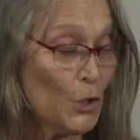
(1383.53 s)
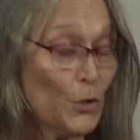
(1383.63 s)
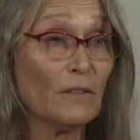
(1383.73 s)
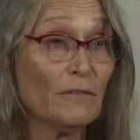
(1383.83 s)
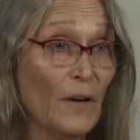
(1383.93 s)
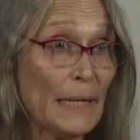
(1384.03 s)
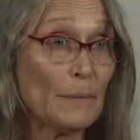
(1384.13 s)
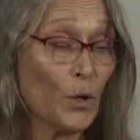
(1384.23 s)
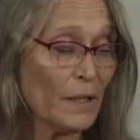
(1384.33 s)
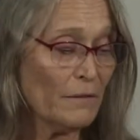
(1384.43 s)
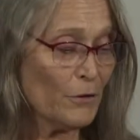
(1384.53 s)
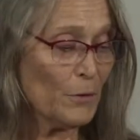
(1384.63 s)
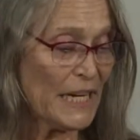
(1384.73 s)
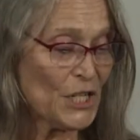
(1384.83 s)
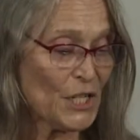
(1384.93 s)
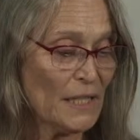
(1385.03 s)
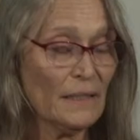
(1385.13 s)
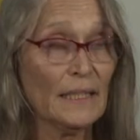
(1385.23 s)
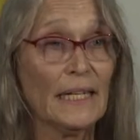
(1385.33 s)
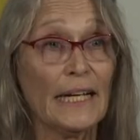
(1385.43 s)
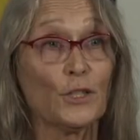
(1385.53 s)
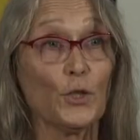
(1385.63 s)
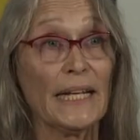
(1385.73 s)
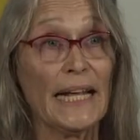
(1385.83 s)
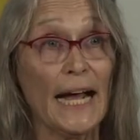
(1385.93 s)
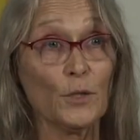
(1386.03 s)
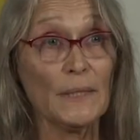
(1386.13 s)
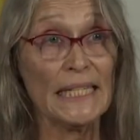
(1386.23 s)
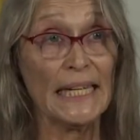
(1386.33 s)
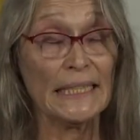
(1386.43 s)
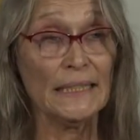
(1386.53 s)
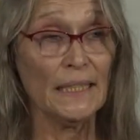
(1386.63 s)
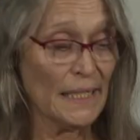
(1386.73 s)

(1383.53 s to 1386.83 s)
You can find more information, including how to attend